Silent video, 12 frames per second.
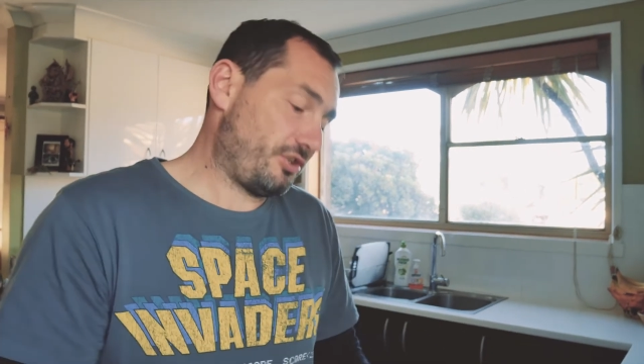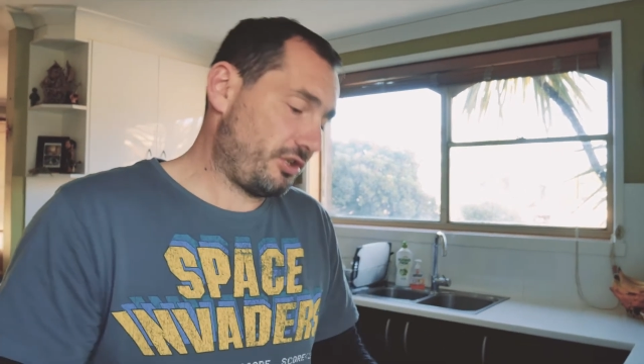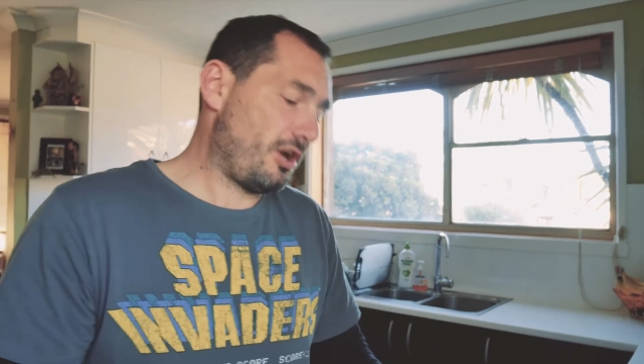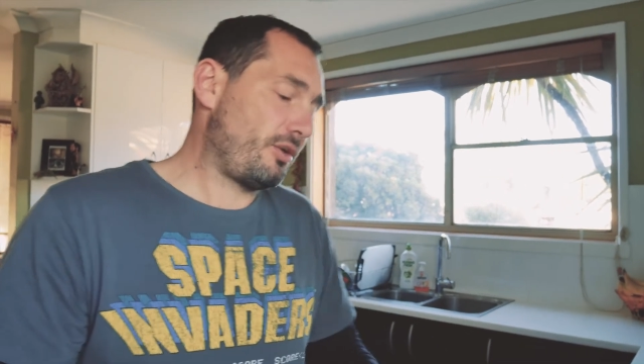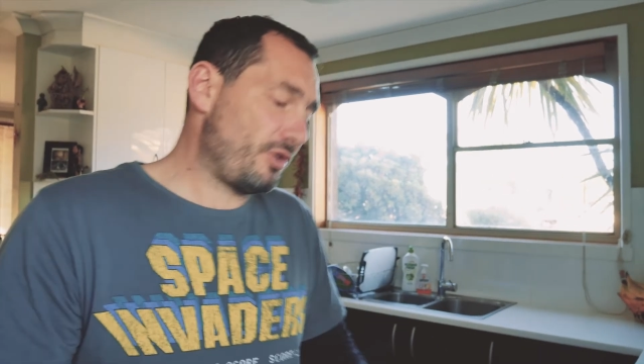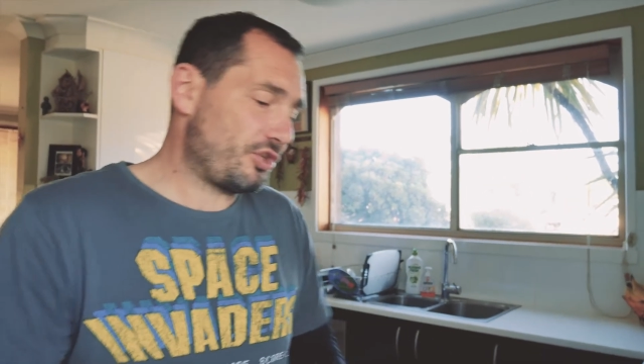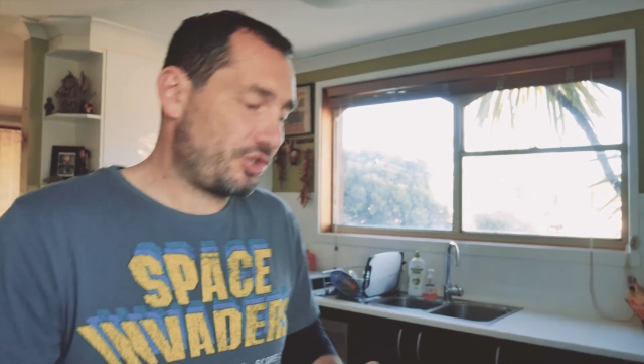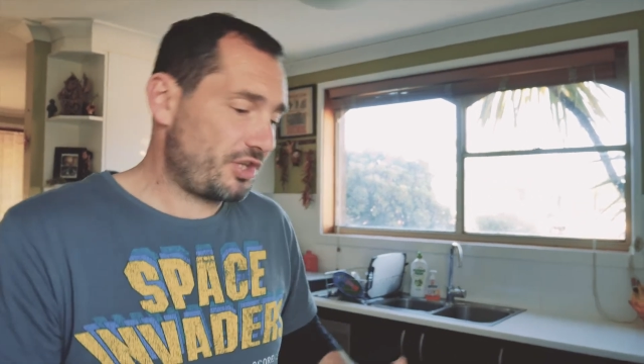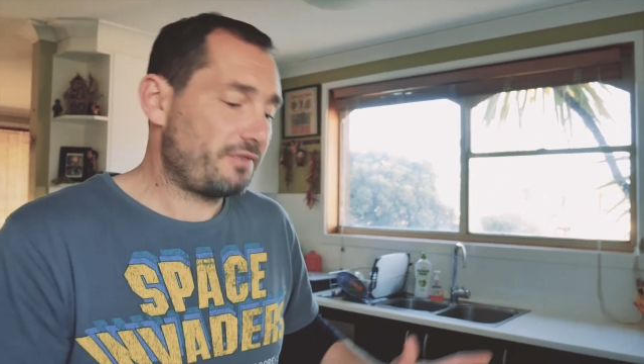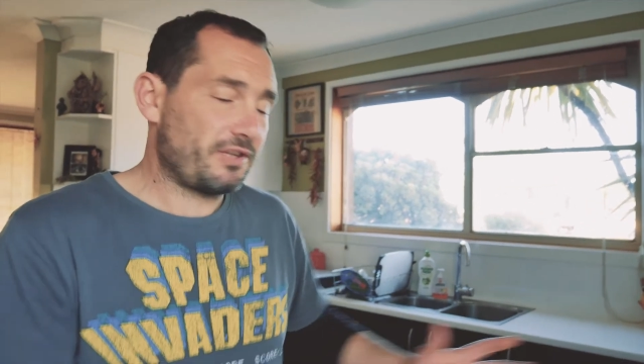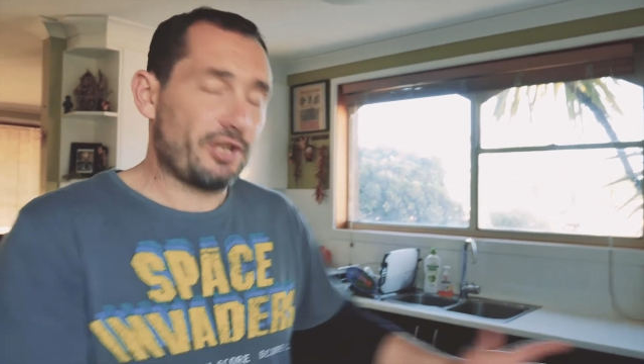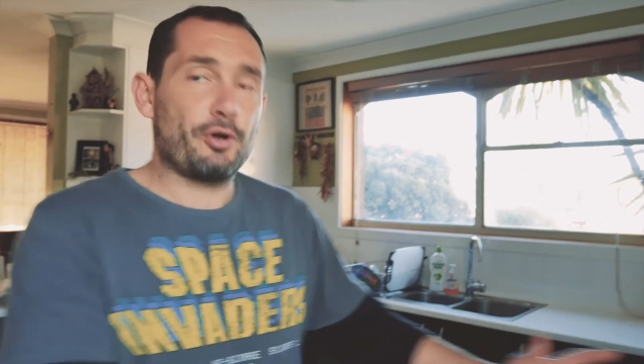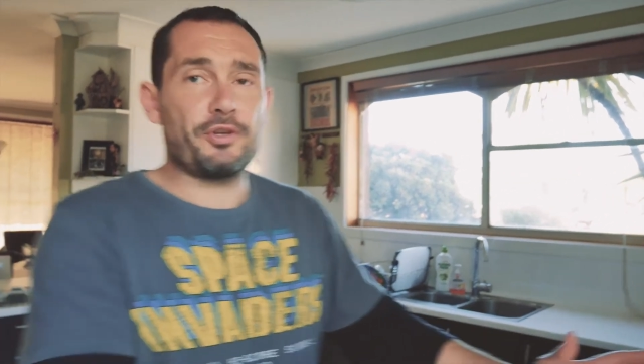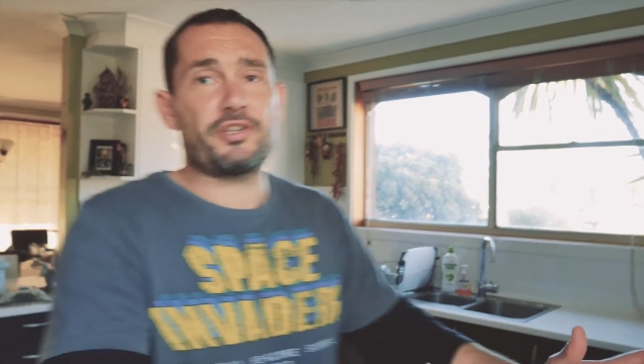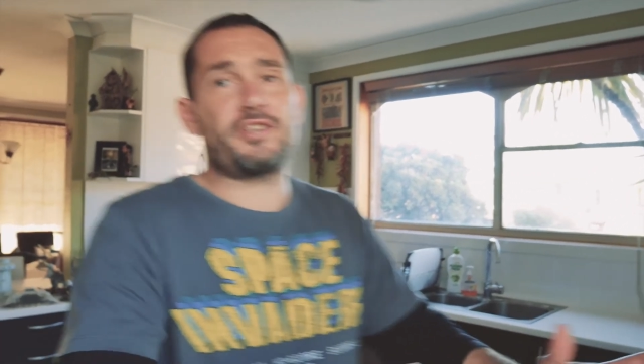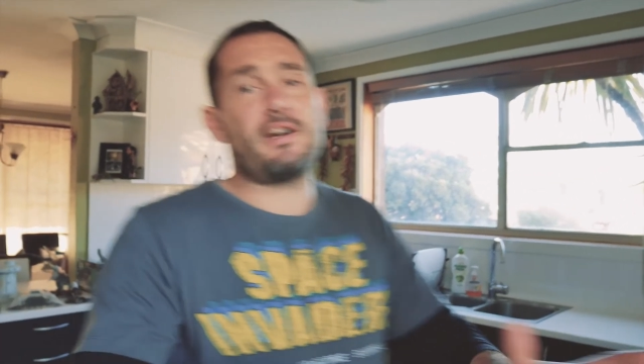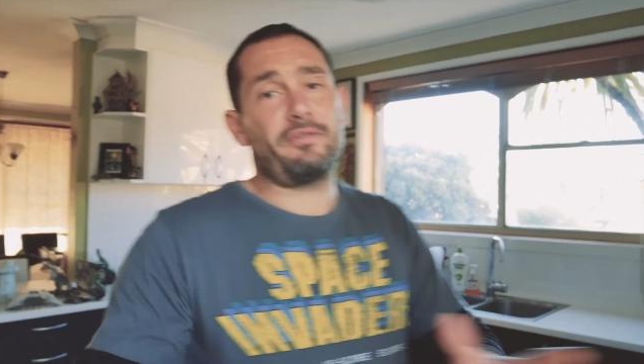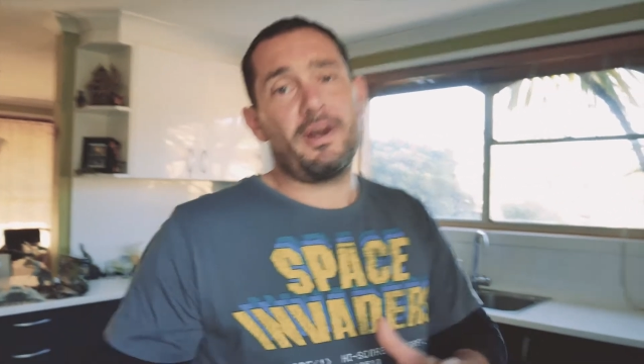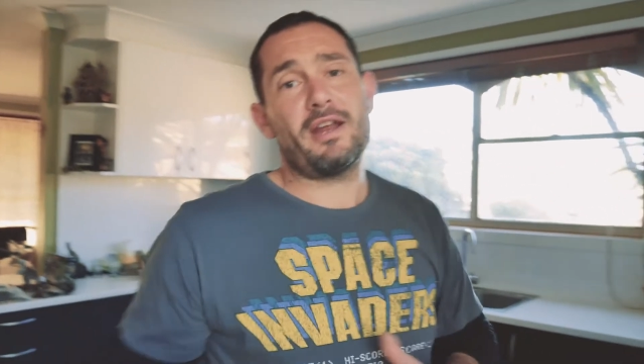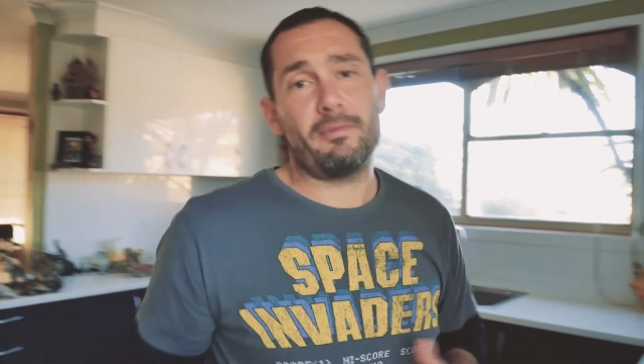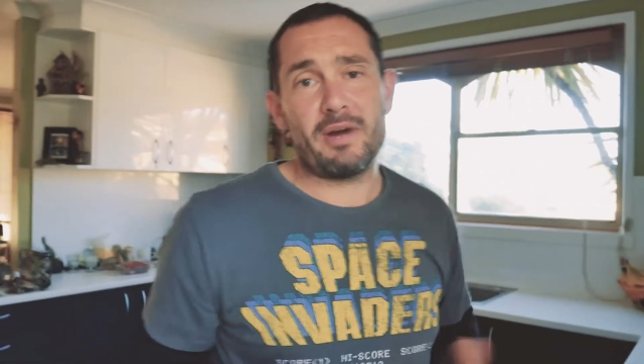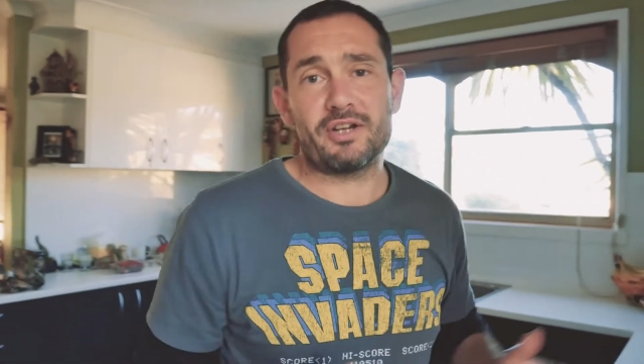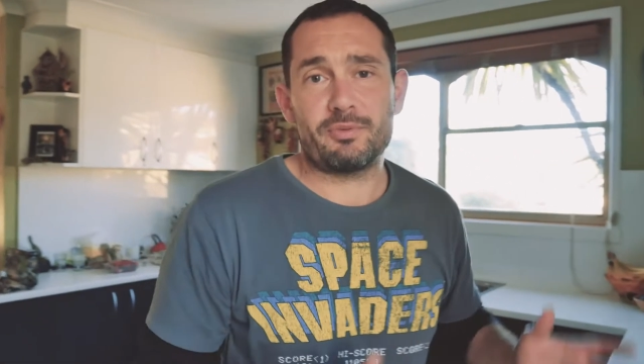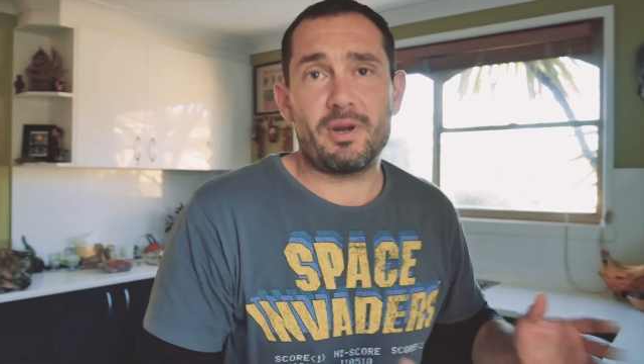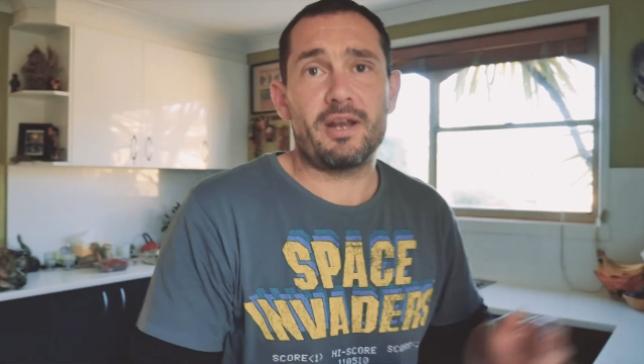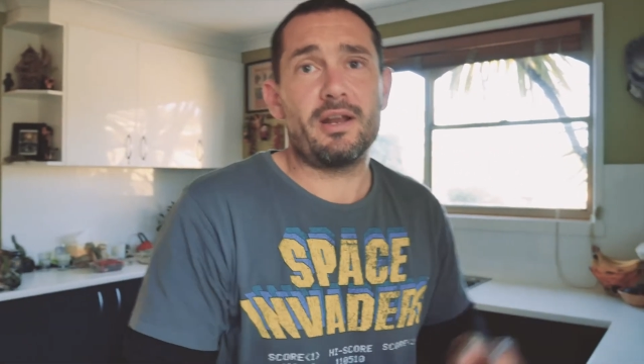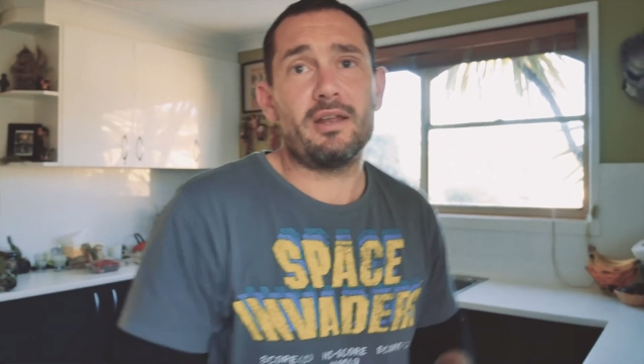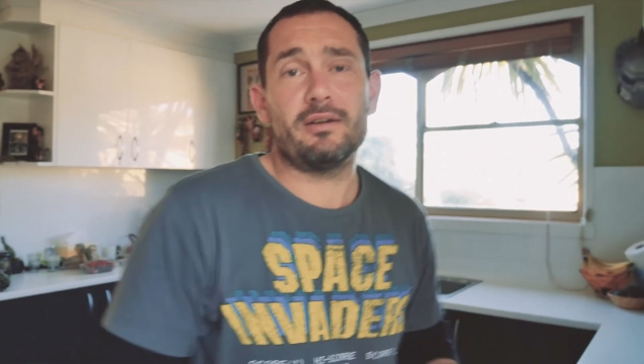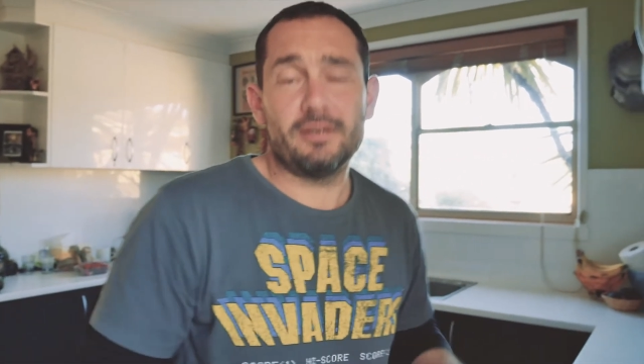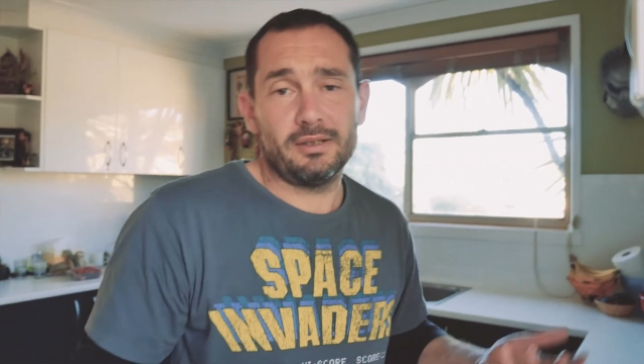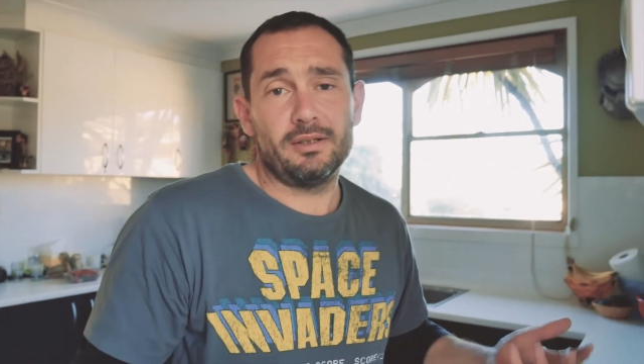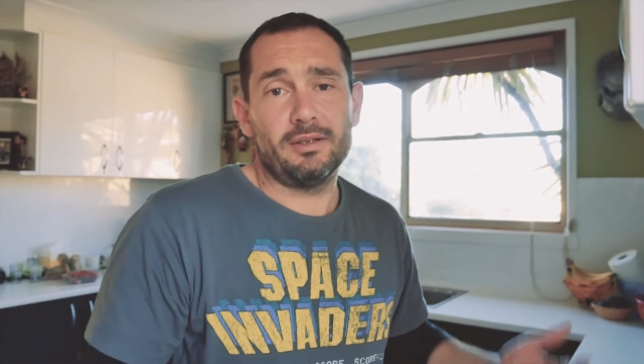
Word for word: it's like we're just shifting all this stuff around amongst one another.